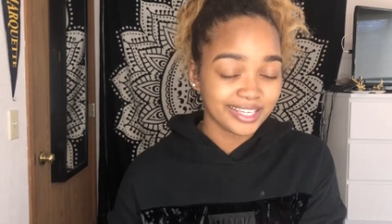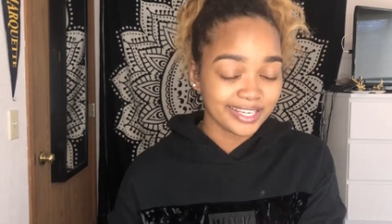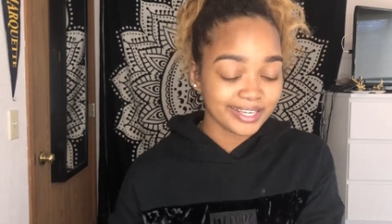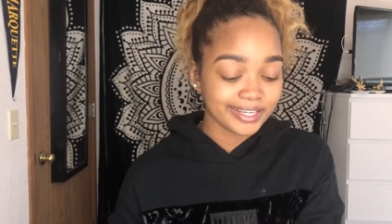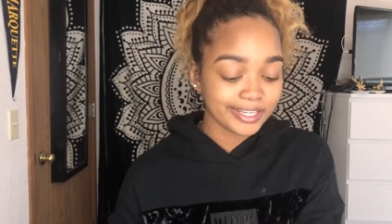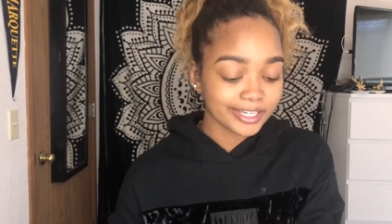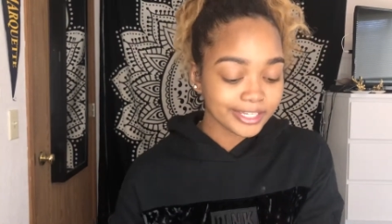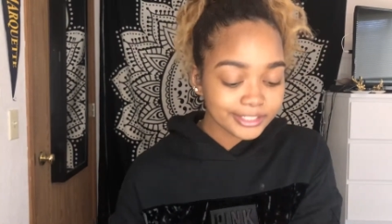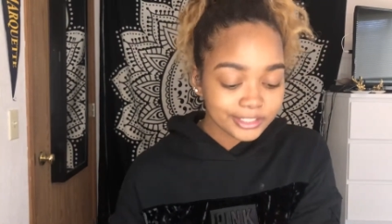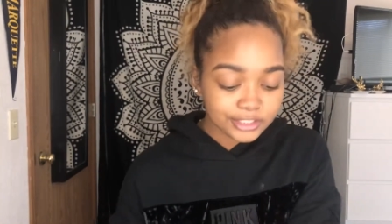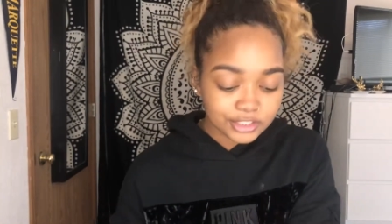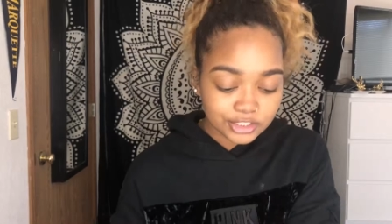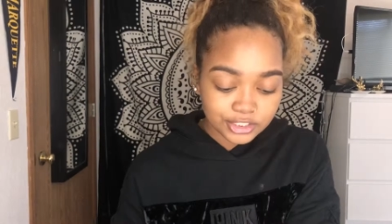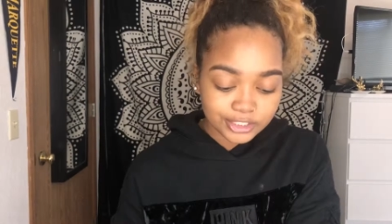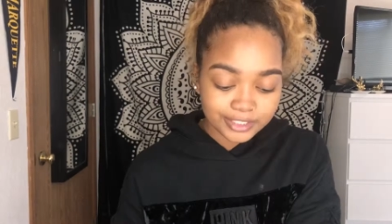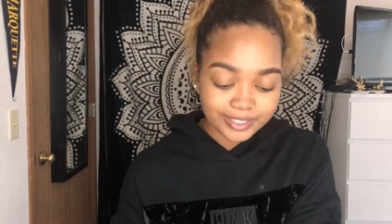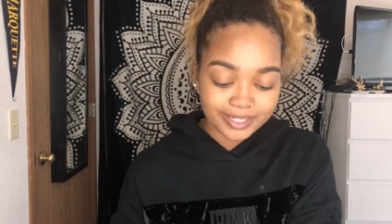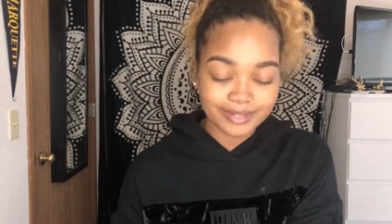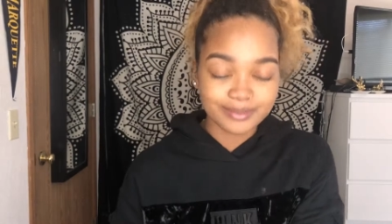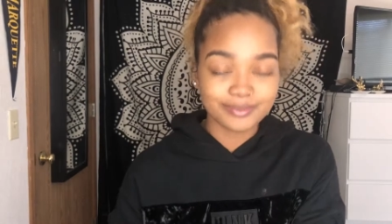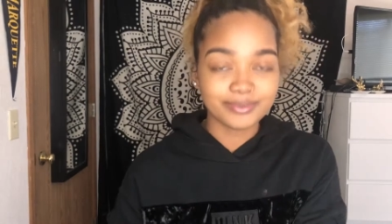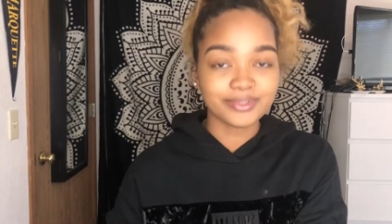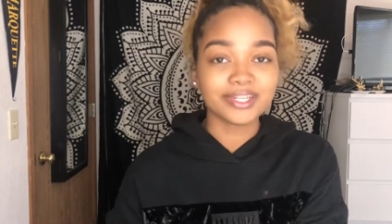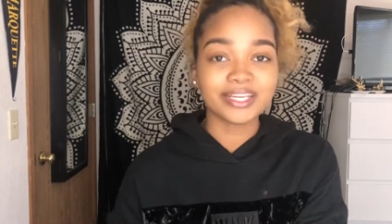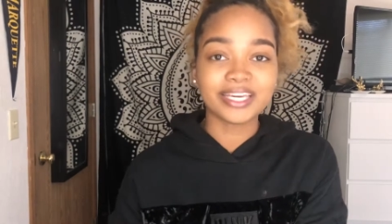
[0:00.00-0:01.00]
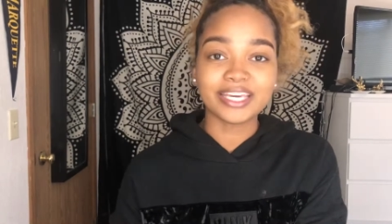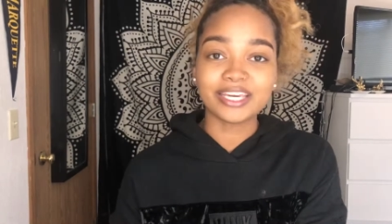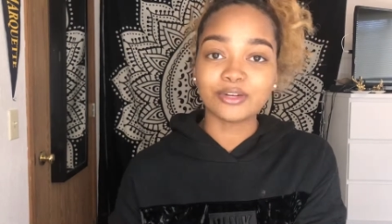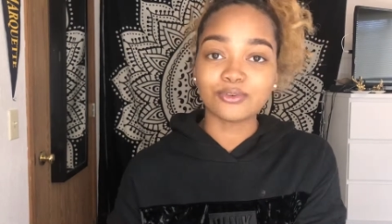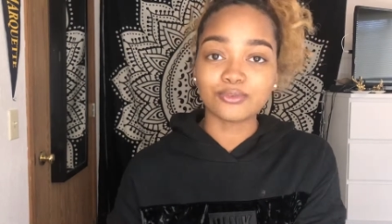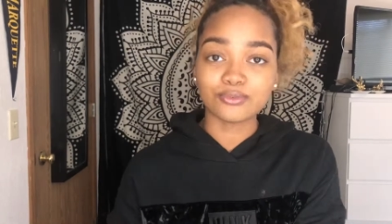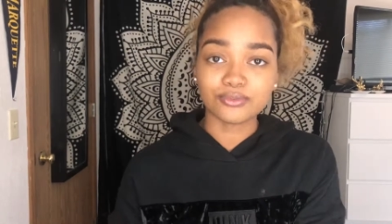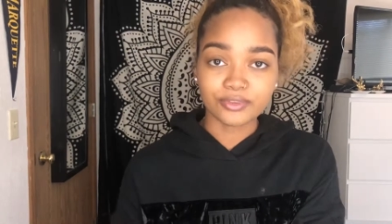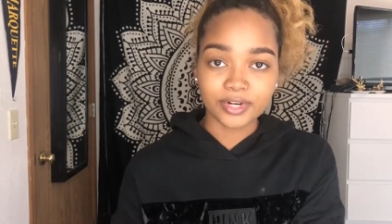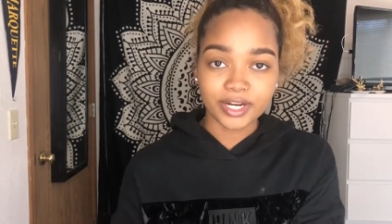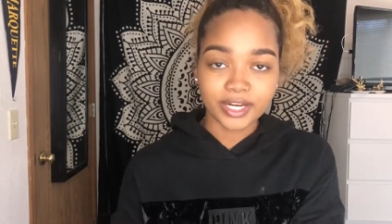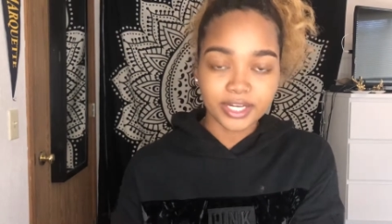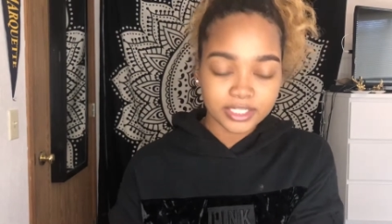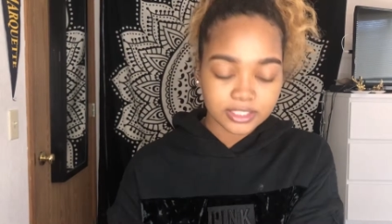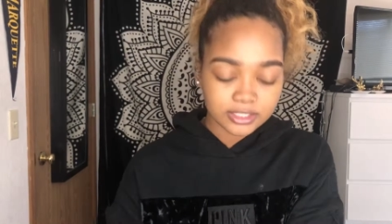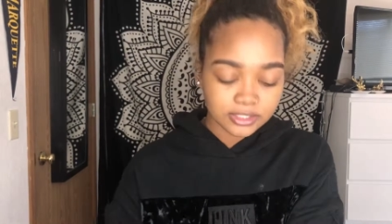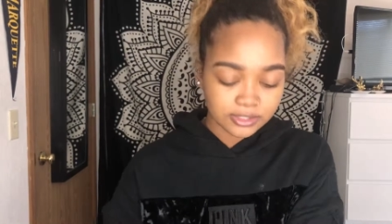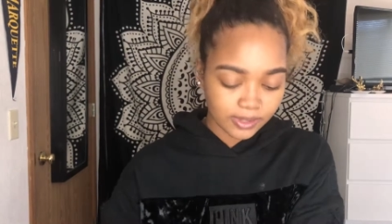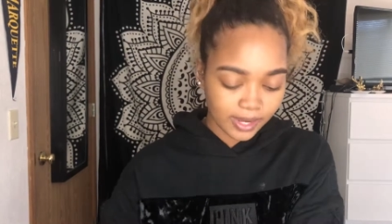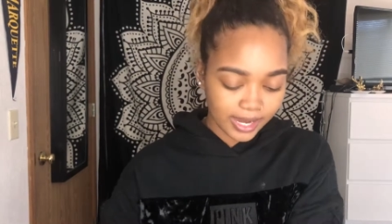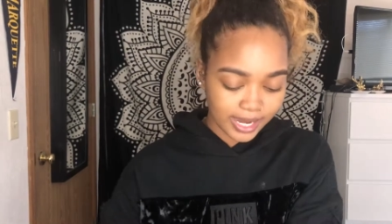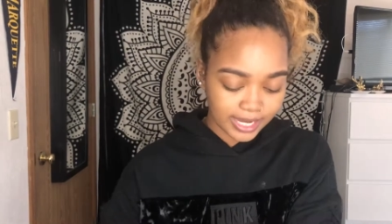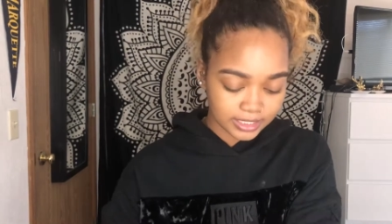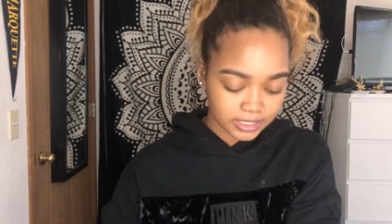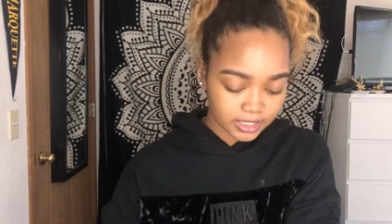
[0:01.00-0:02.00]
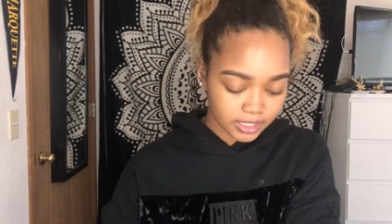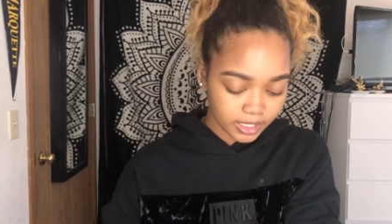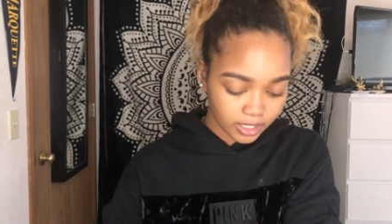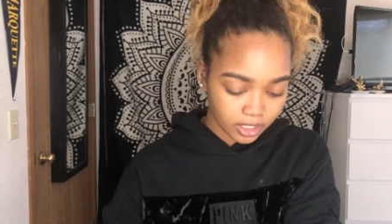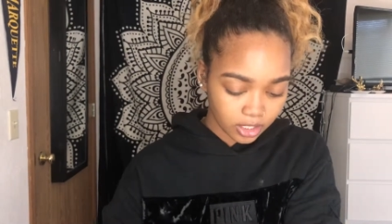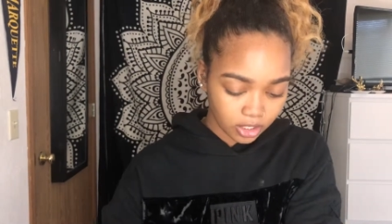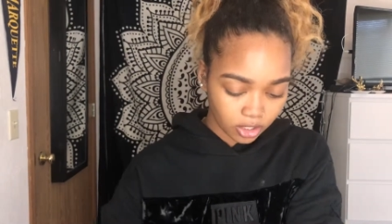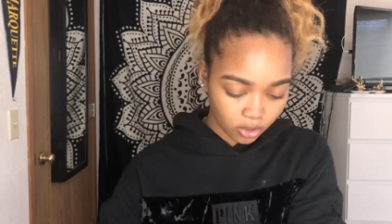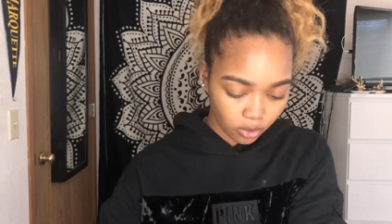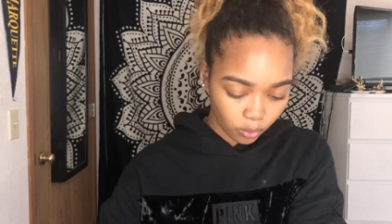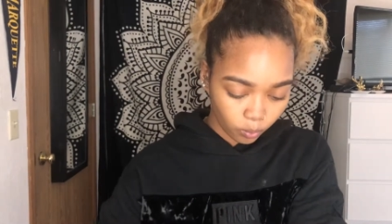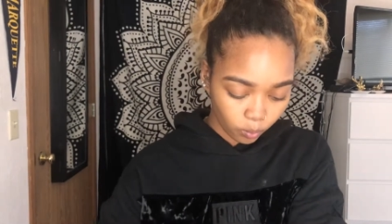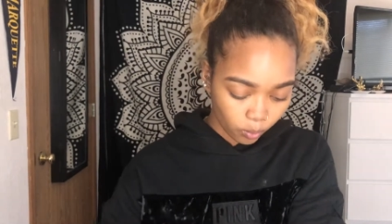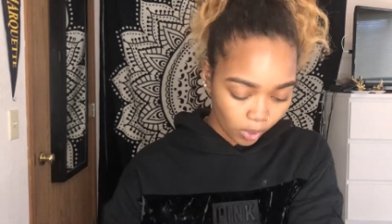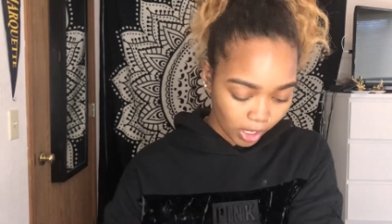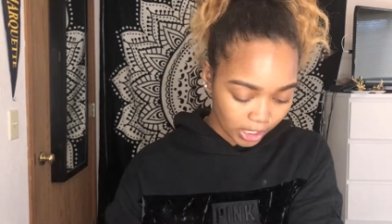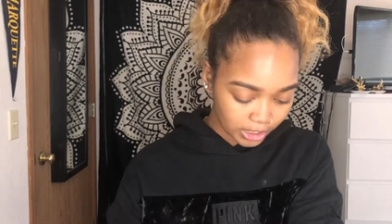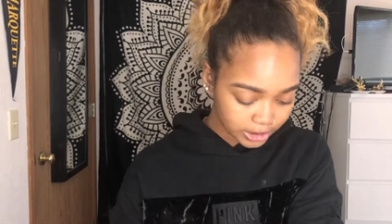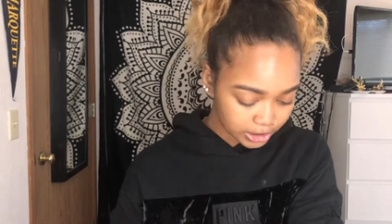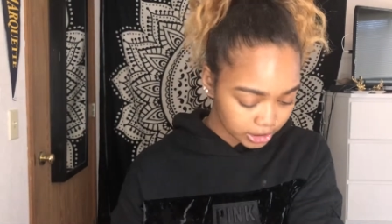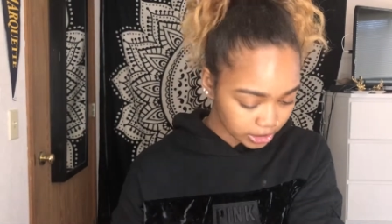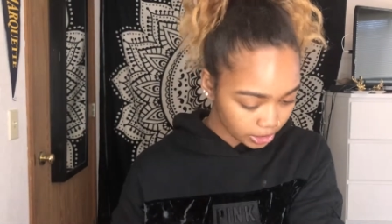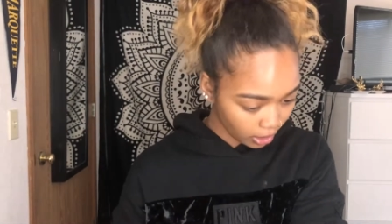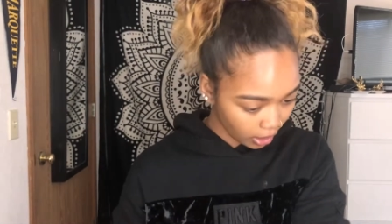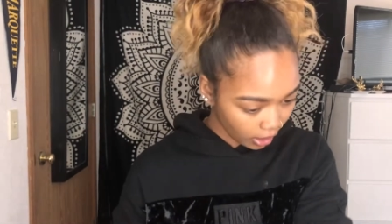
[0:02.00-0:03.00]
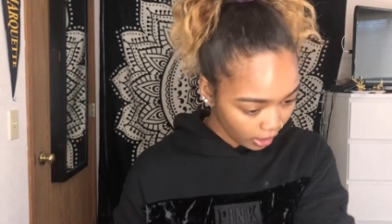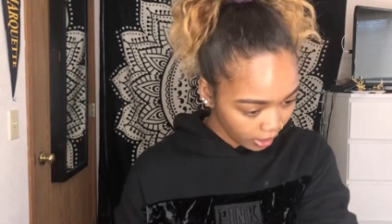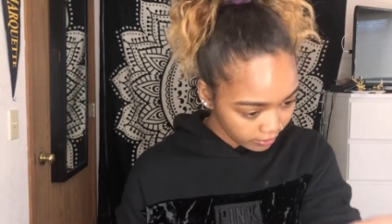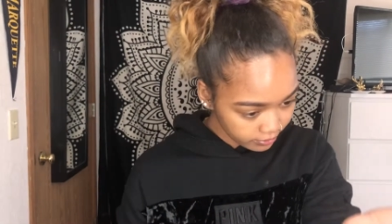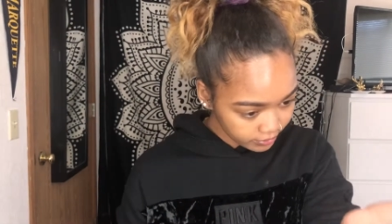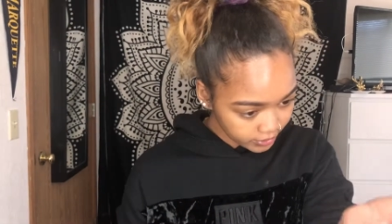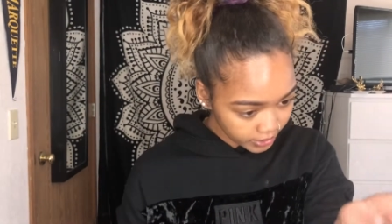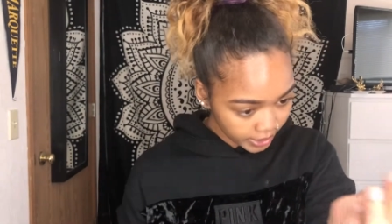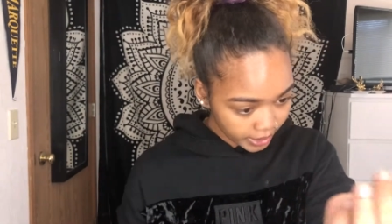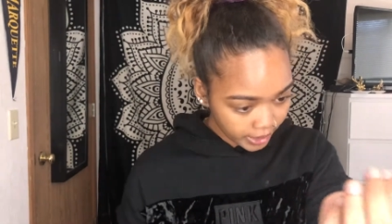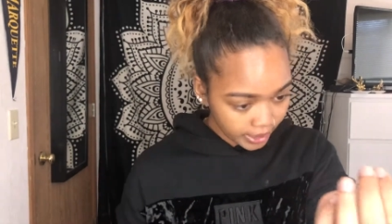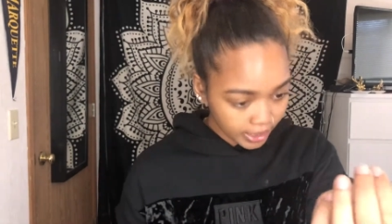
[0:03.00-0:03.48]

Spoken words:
itch and get red, so I had to like wash it off.